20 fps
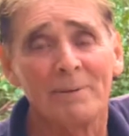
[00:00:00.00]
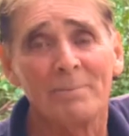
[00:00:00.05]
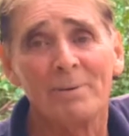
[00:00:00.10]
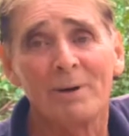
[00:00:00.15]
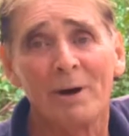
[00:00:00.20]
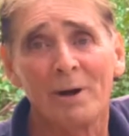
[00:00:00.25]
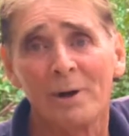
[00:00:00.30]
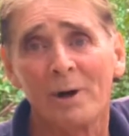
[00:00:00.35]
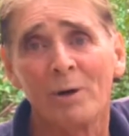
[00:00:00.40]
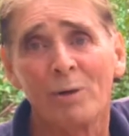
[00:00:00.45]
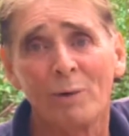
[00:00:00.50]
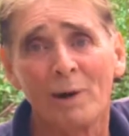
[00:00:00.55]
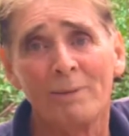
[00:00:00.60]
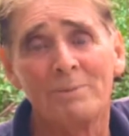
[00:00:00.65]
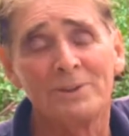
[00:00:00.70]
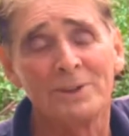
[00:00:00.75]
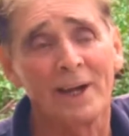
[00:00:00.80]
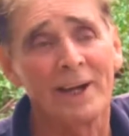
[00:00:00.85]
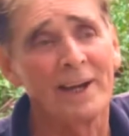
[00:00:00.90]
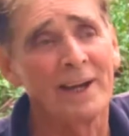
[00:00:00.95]
up on our
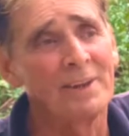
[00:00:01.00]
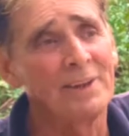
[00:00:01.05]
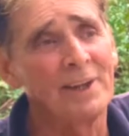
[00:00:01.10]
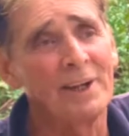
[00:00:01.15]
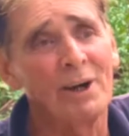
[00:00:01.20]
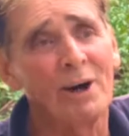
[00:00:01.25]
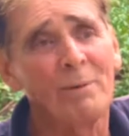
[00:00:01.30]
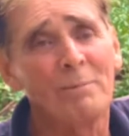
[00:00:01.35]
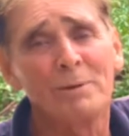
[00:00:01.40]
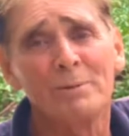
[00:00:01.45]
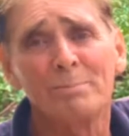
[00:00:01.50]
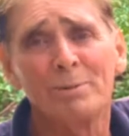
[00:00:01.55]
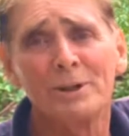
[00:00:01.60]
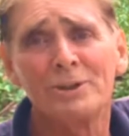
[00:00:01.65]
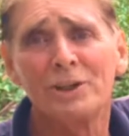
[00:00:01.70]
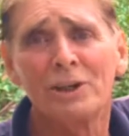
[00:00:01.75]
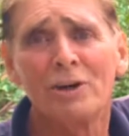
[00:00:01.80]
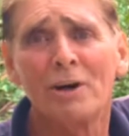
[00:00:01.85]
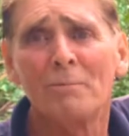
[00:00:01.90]
website. I think almost pushing